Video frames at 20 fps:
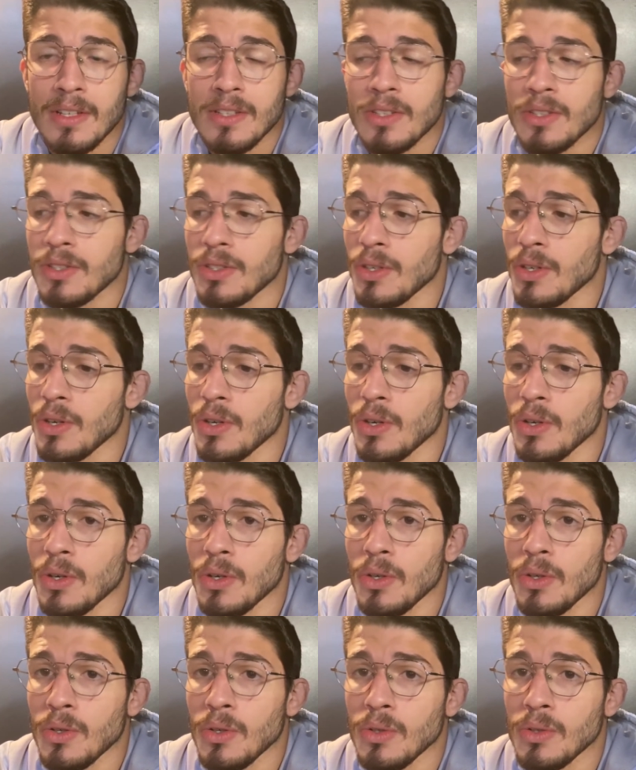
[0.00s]

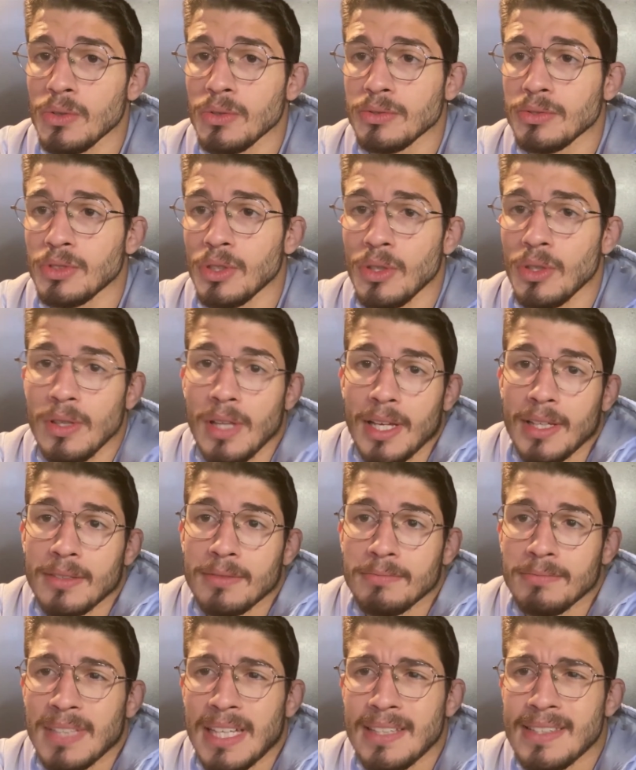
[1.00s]
So like
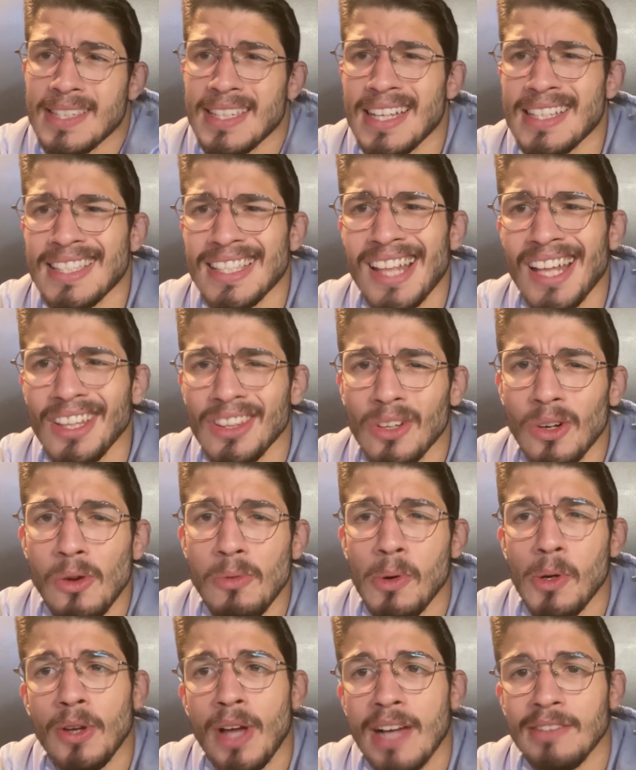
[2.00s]
it's not
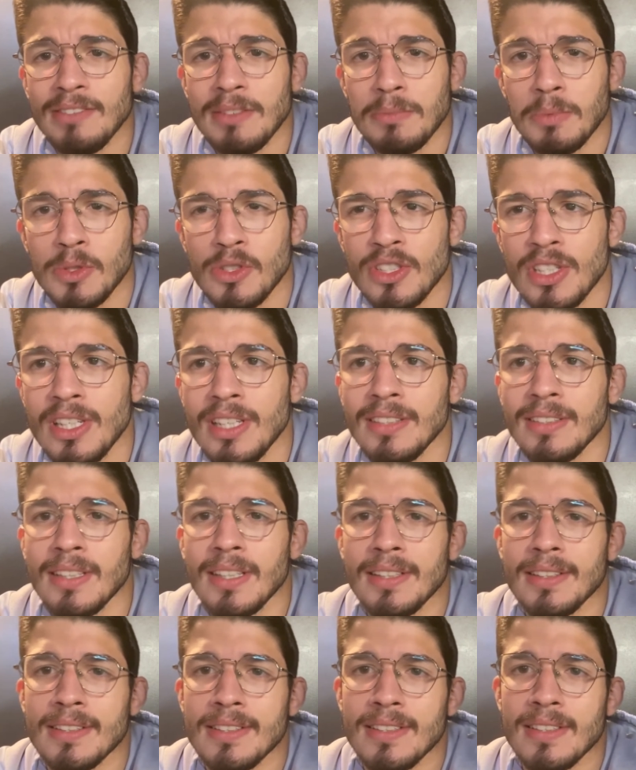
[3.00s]
normal you have a Brazilian
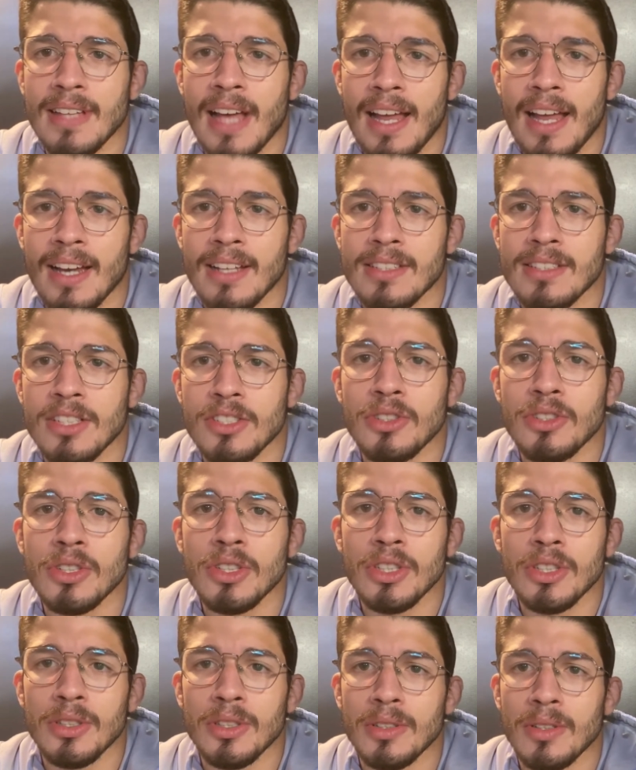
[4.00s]
that had such
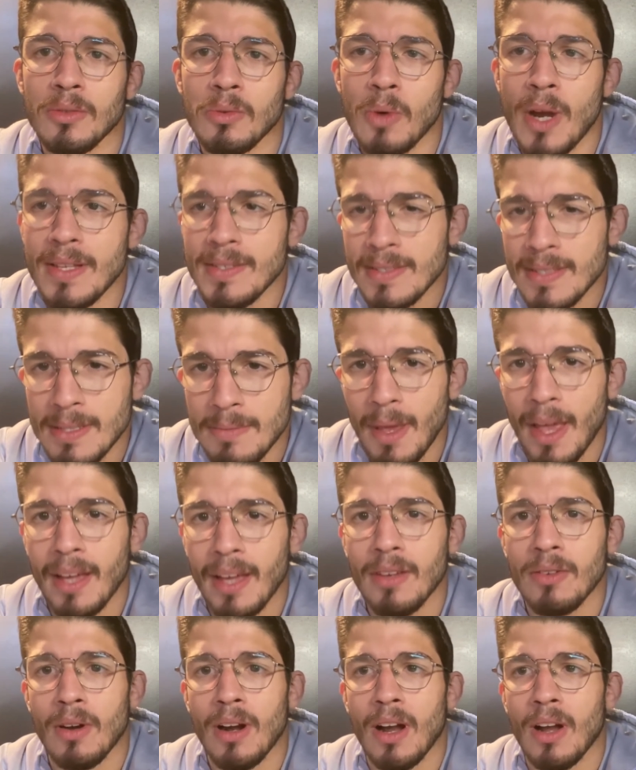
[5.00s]
good wrestling
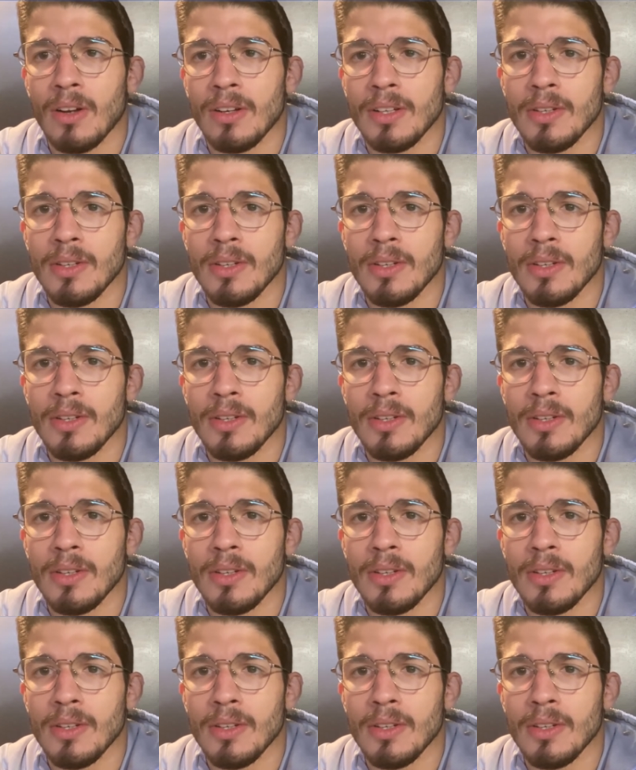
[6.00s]
background.